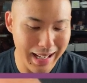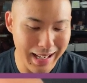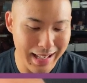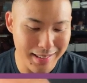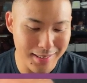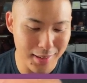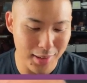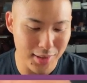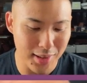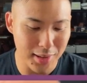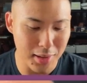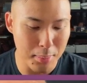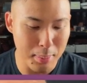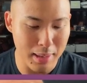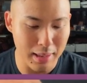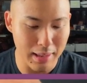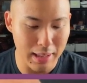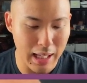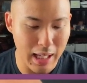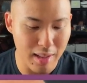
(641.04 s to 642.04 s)
he's lost a little
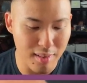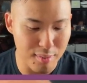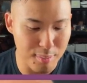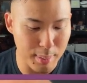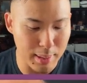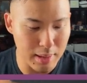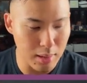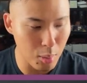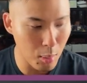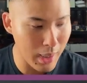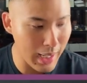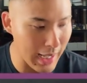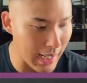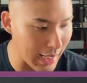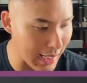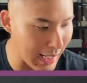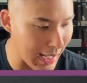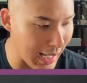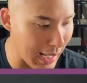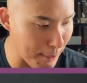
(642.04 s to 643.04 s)
bit of love, but
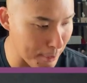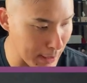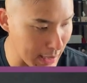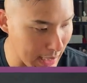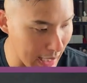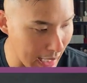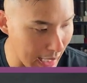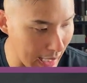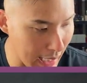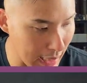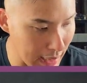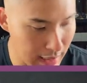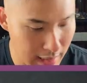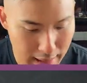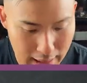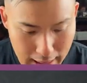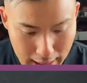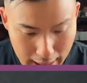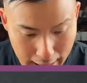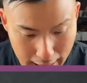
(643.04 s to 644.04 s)
Noir RPA,
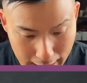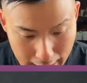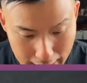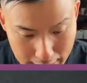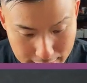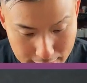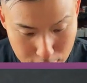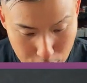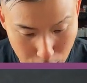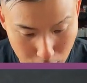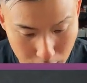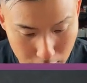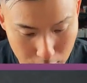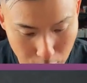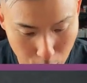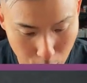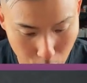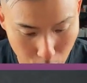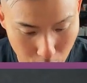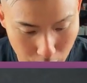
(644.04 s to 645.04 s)
this
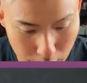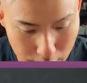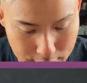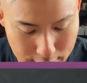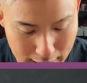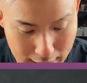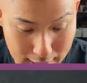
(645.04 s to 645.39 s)
one was